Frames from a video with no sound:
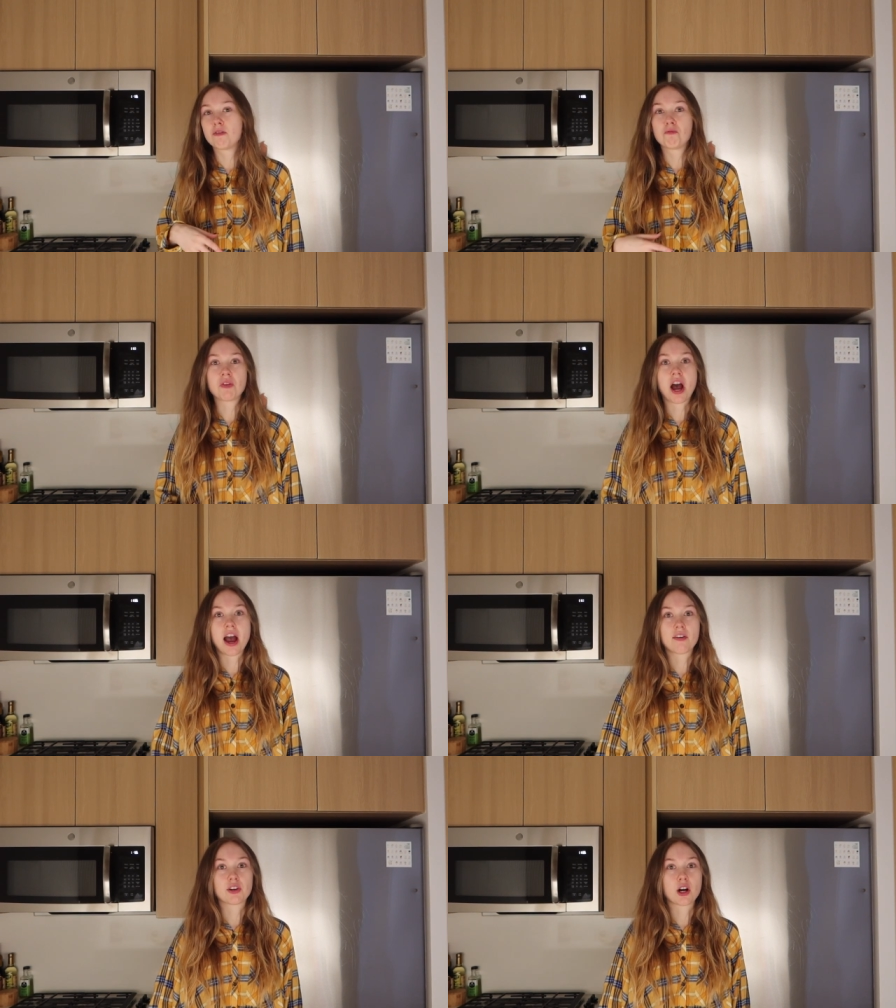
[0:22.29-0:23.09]
not
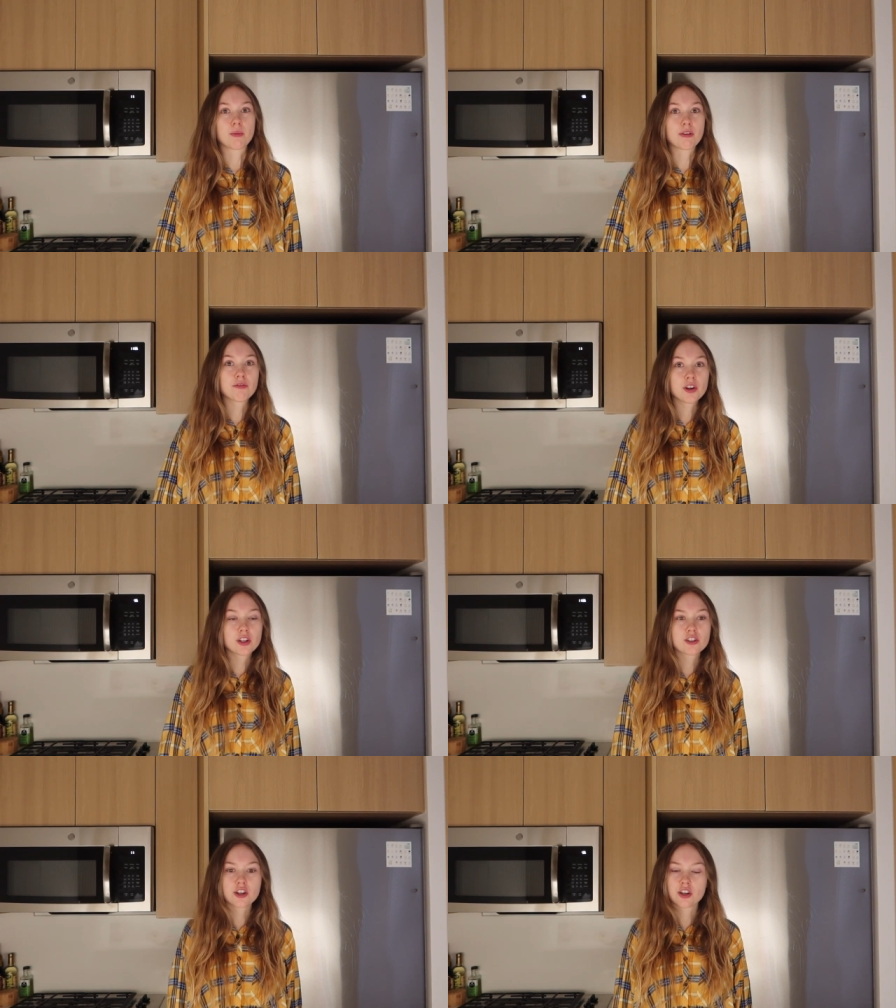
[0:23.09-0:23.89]
having all my
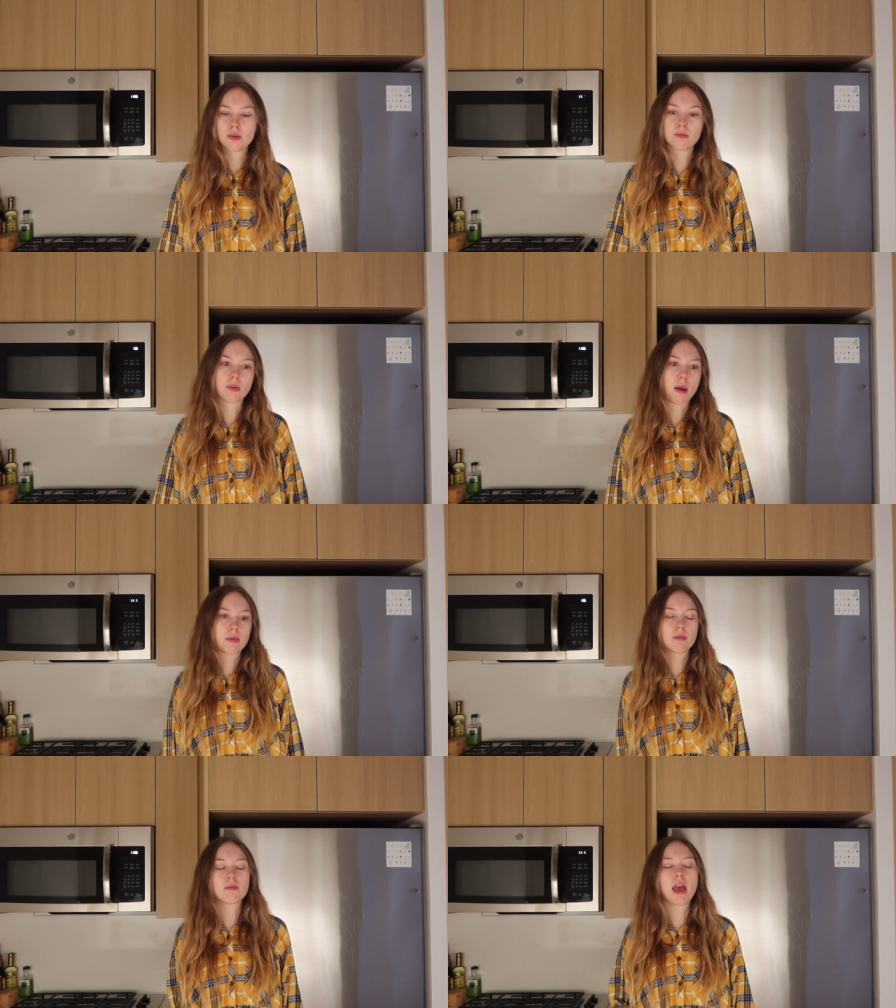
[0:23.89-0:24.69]
furniture and blah,
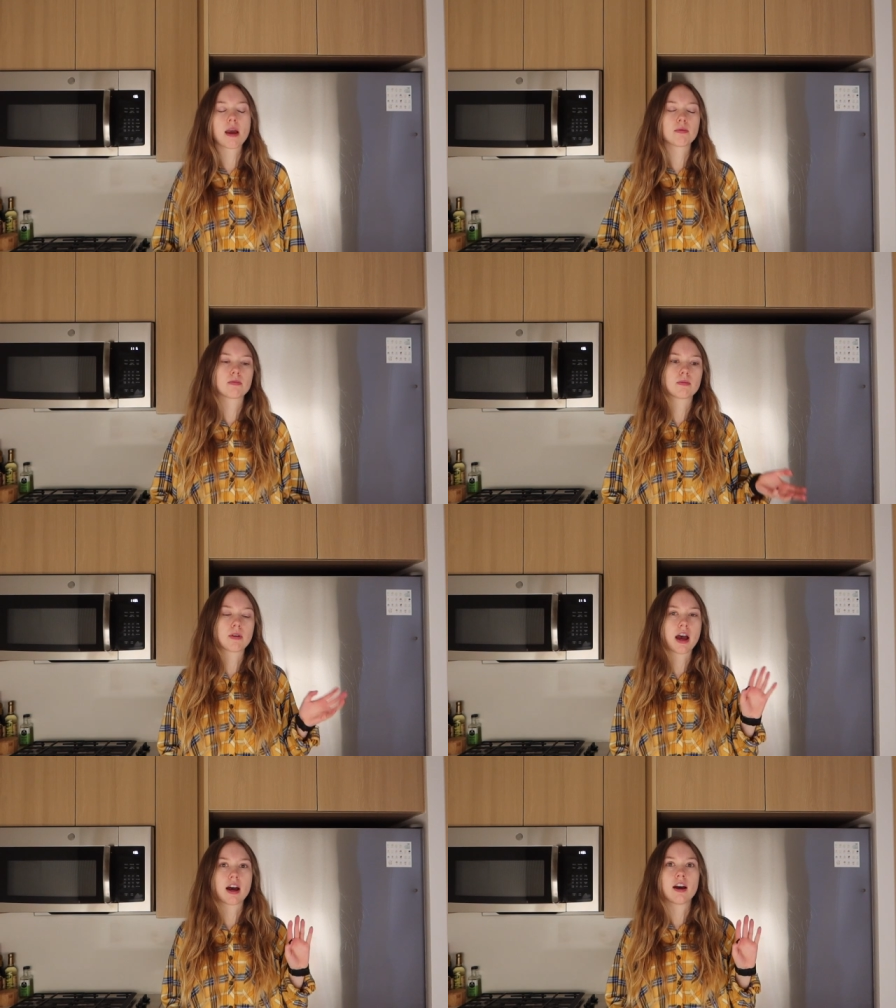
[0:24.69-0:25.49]
blah, blah, blah, blah, blah,
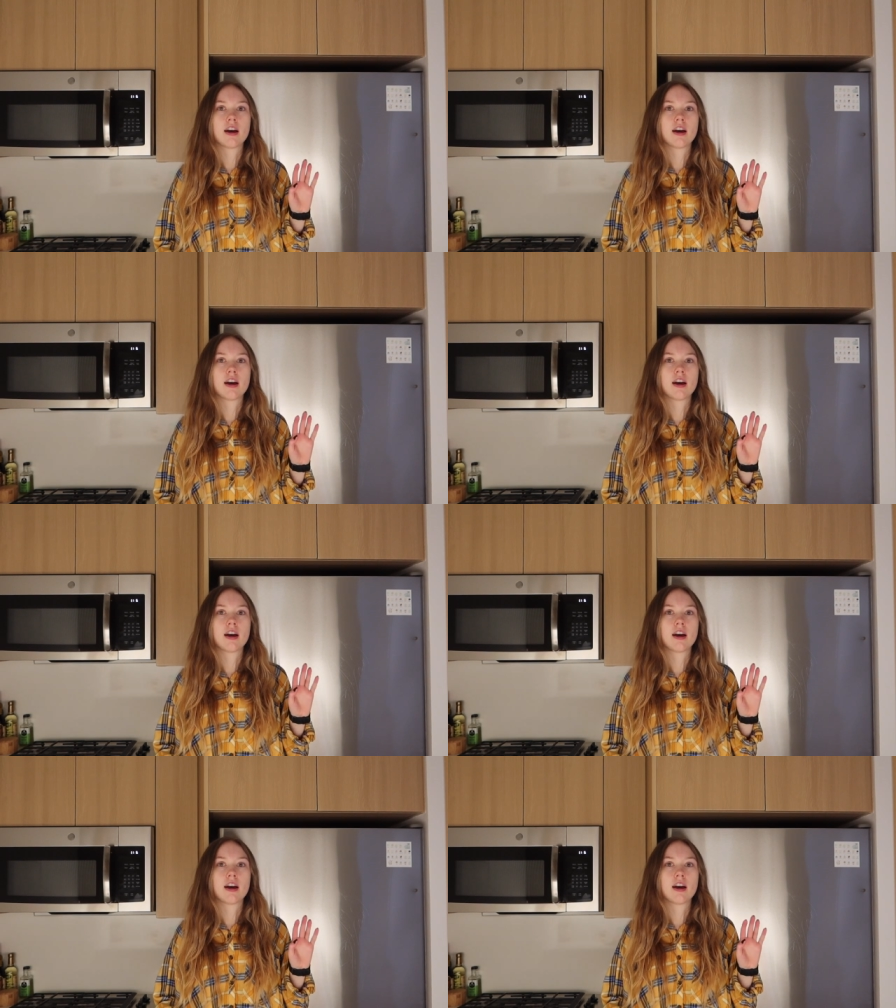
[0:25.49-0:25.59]
blah,